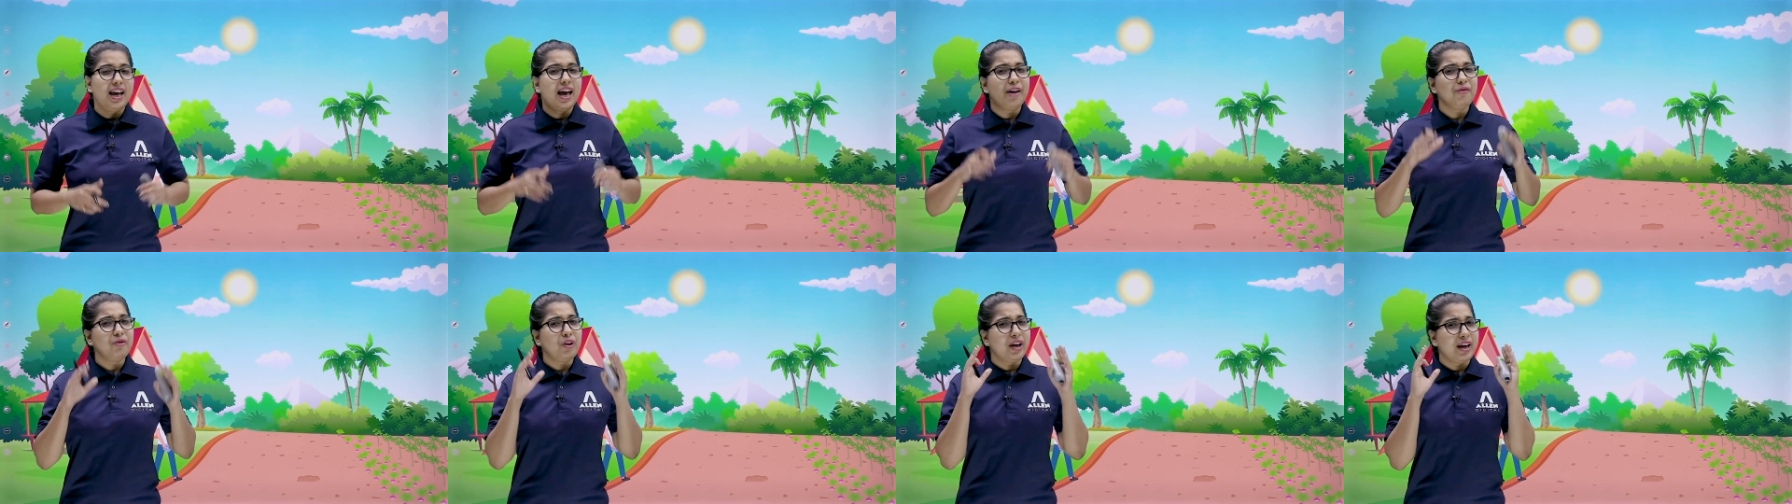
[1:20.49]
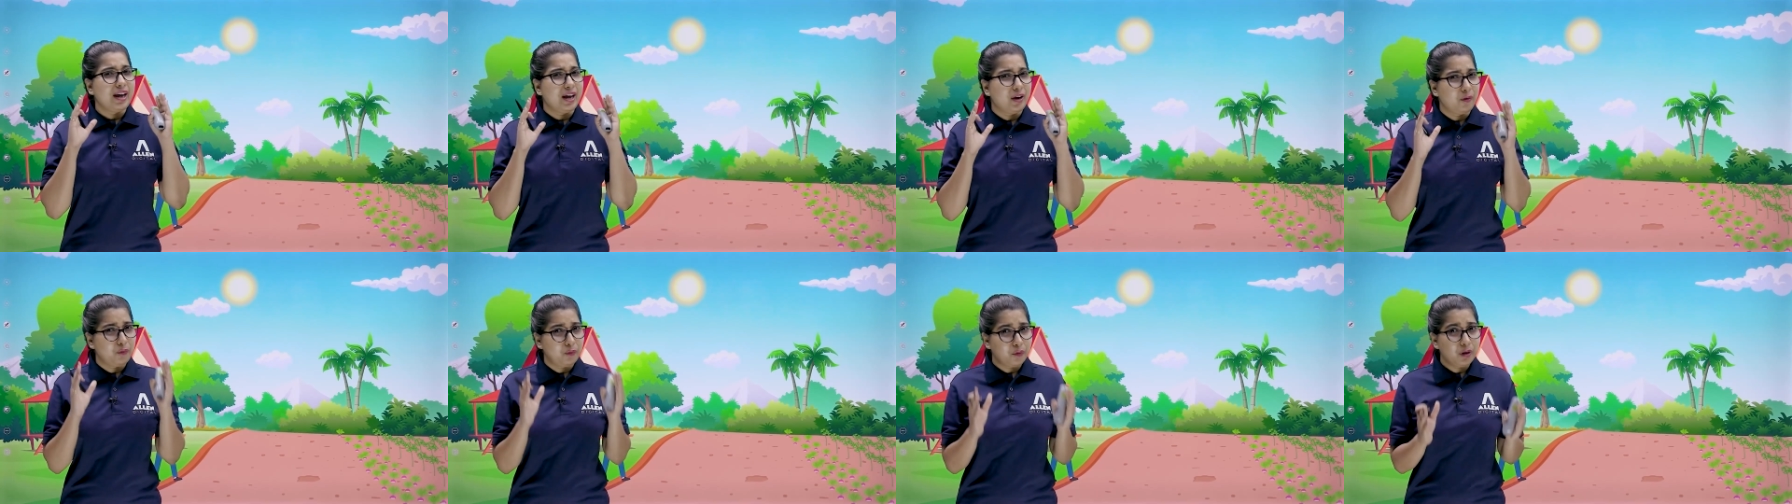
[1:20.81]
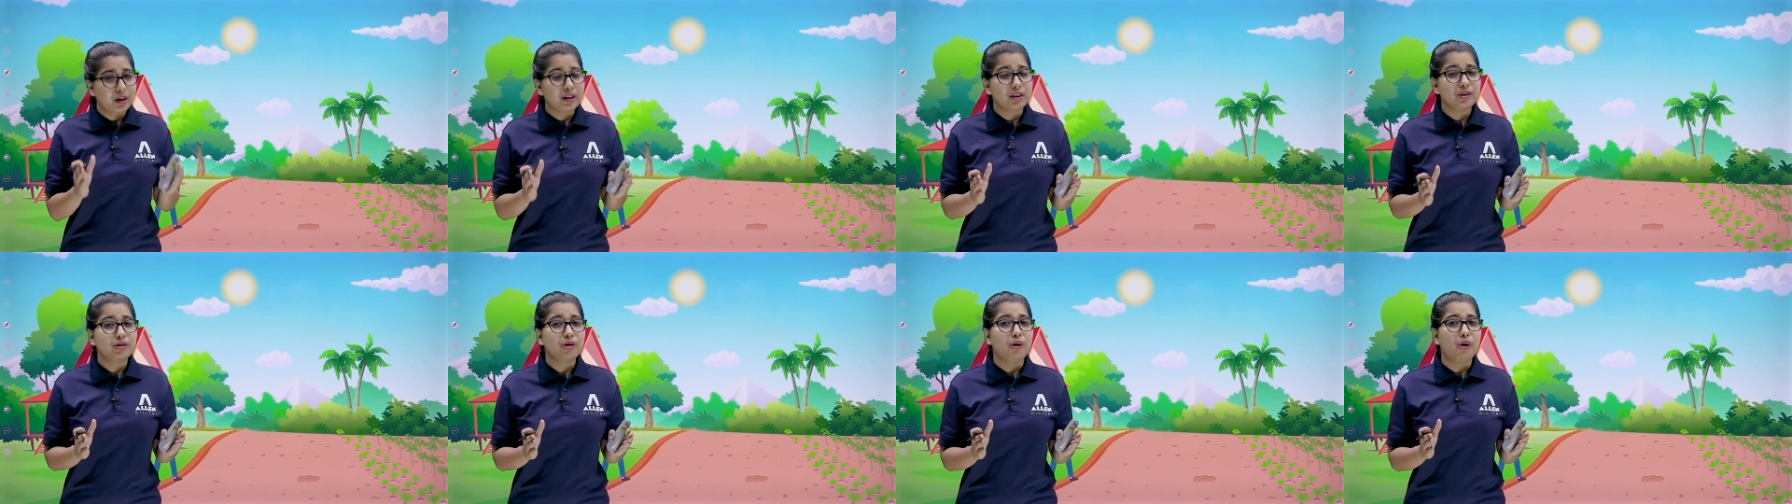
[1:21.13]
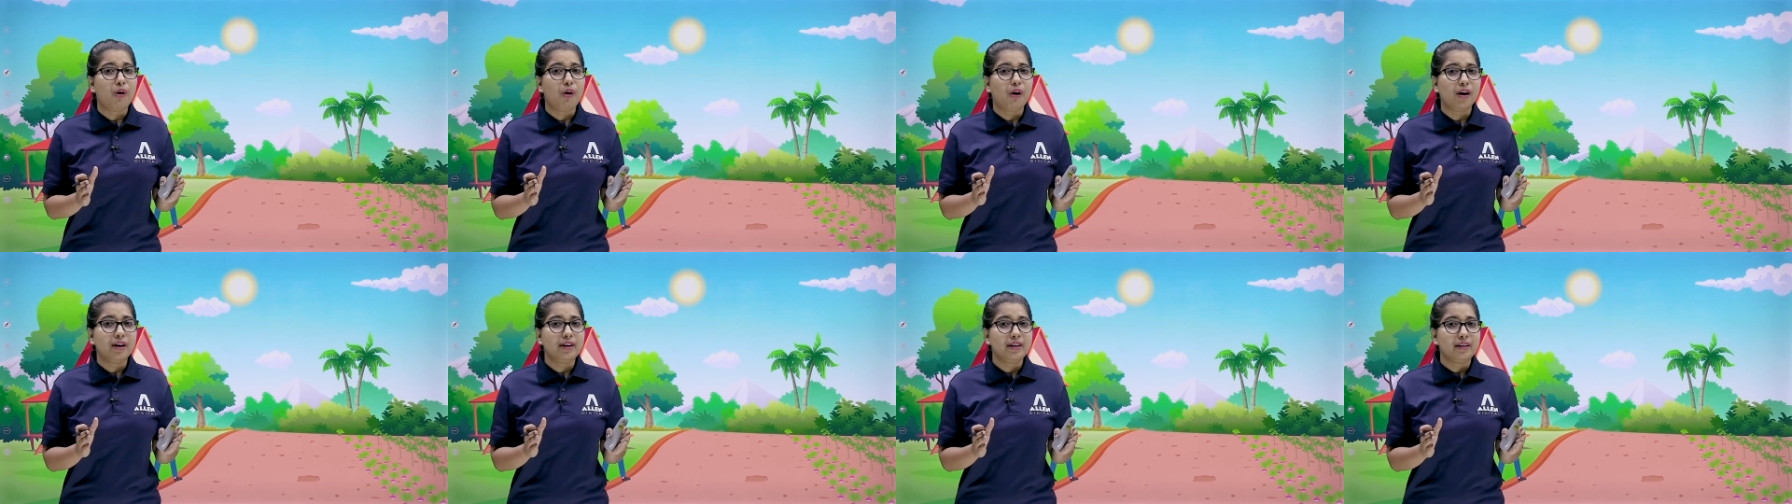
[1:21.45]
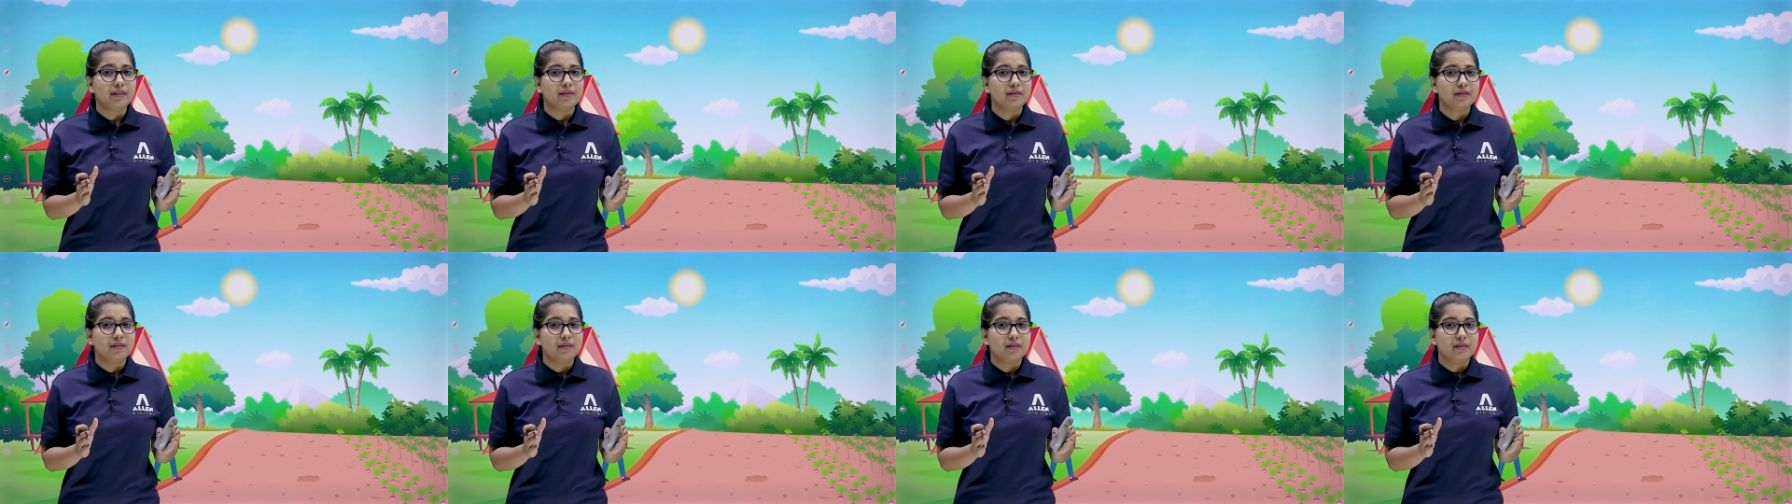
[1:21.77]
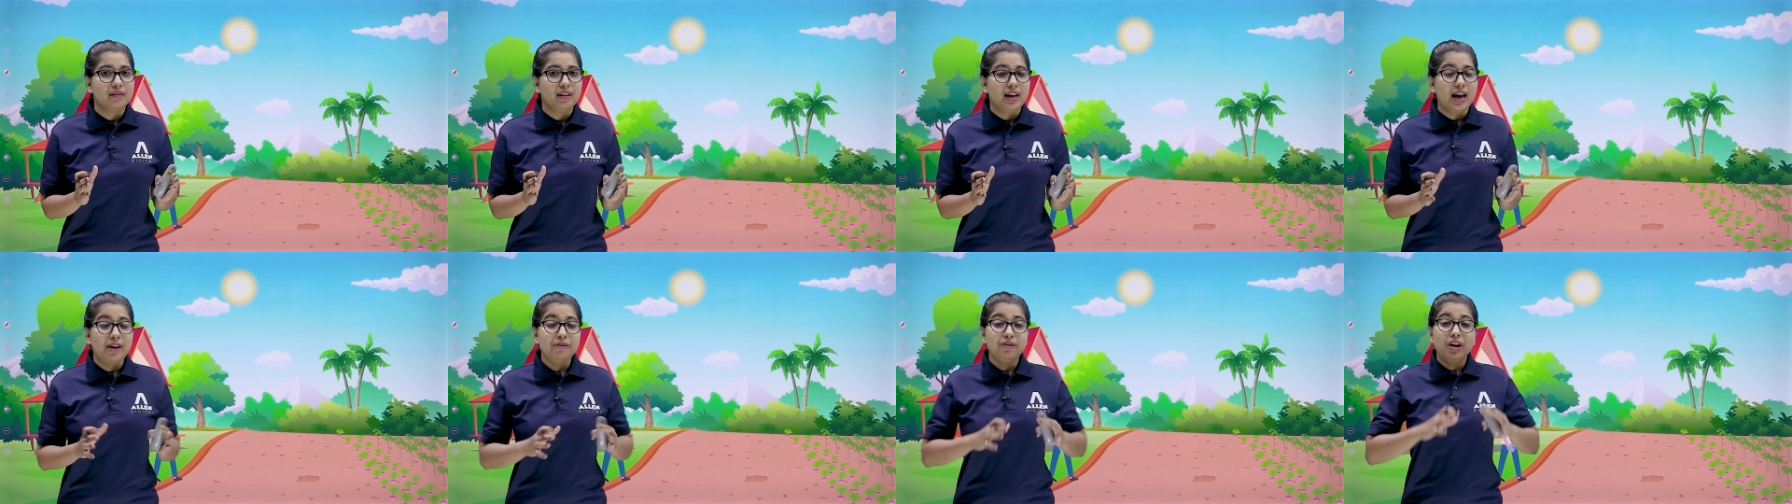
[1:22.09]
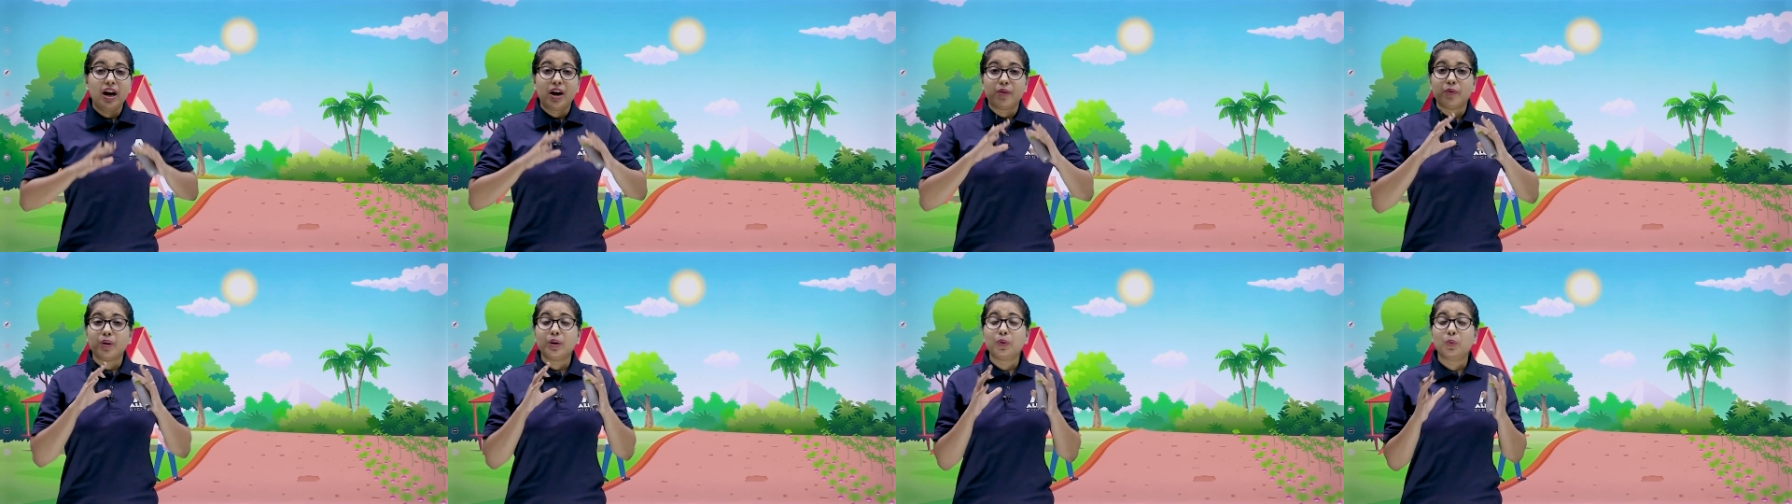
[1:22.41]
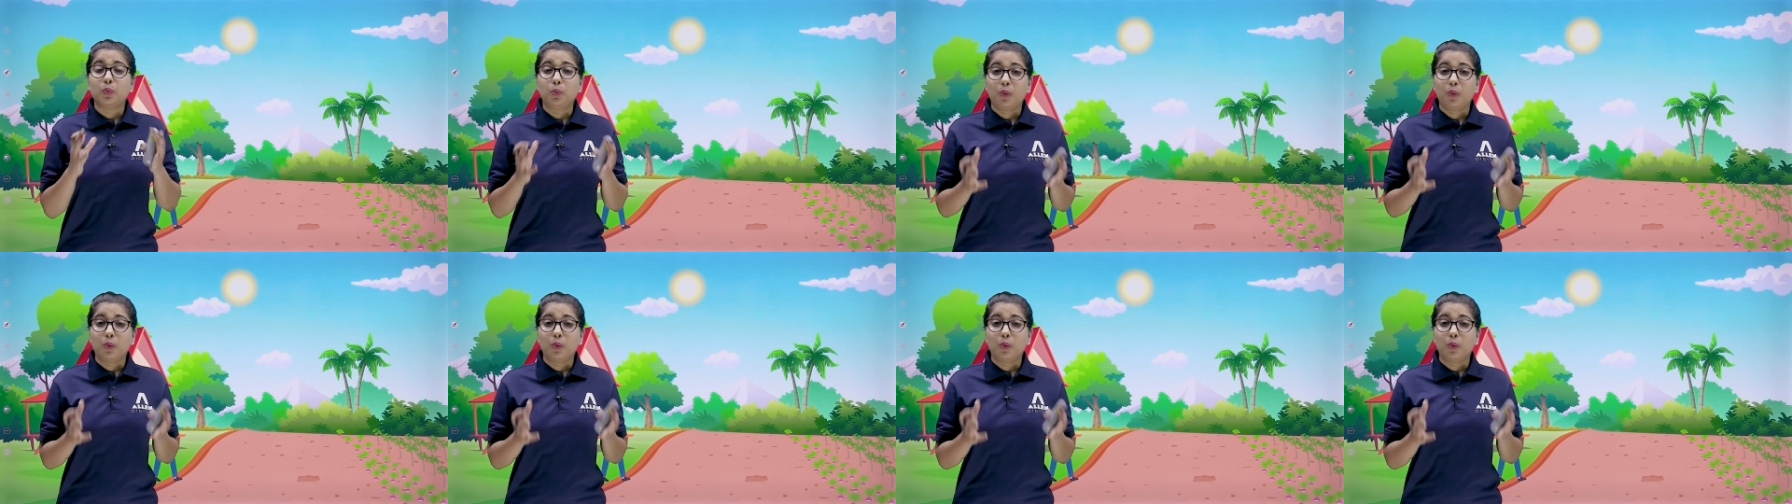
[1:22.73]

have you ever